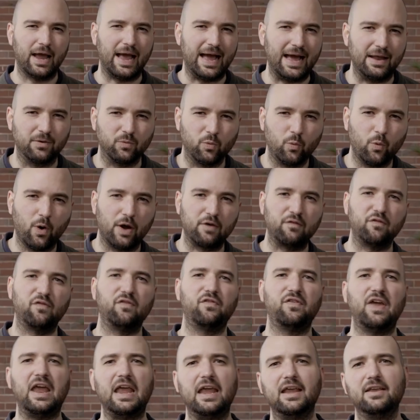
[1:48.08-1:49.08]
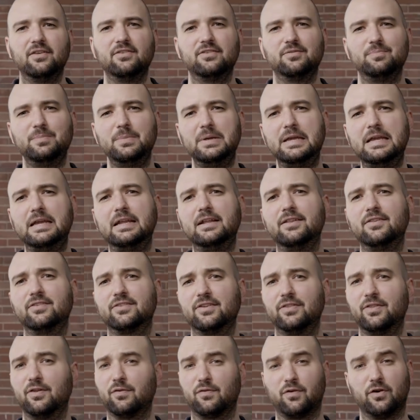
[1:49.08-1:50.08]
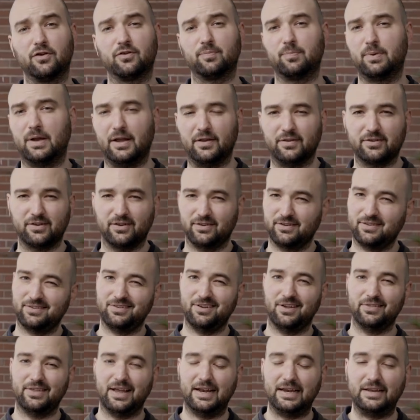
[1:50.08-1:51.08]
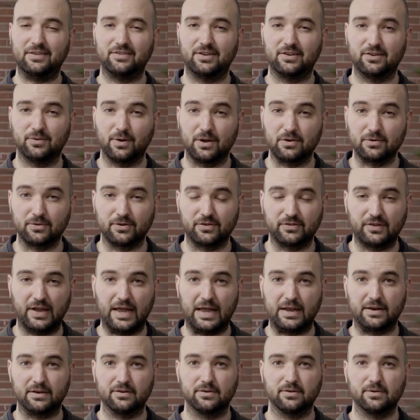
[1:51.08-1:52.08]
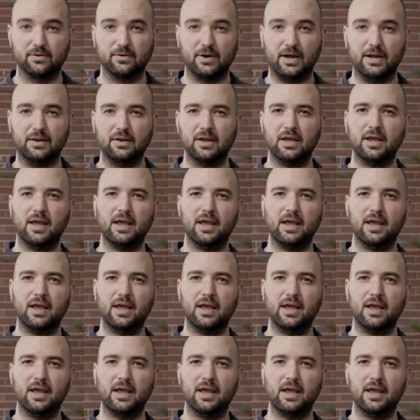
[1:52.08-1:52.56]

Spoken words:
at what phase means in the first place, because it's not that easy to understand, right?